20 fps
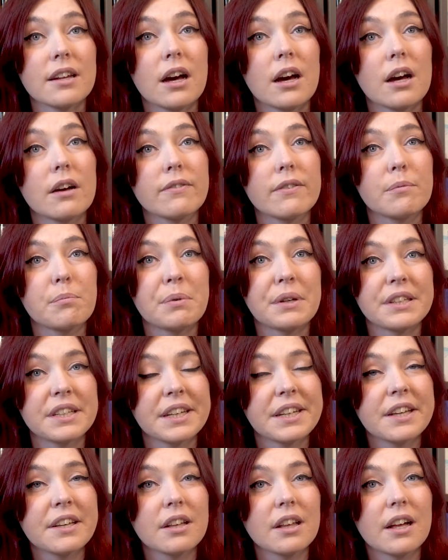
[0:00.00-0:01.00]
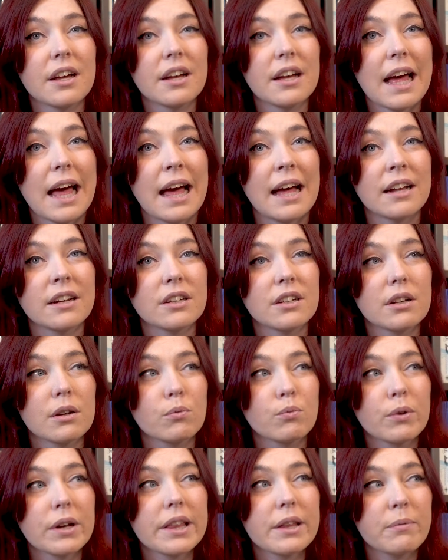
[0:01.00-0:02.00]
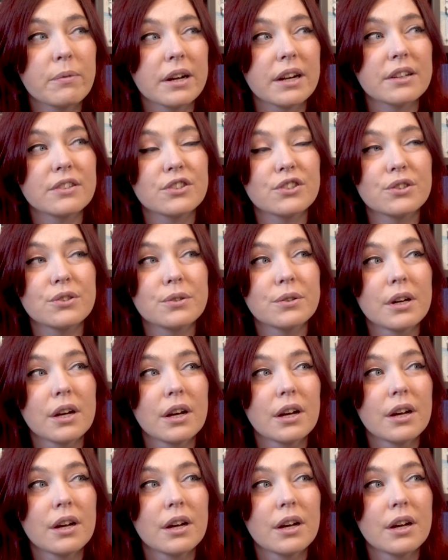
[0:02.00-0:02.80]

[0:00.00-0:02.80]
half in particular and really wanted to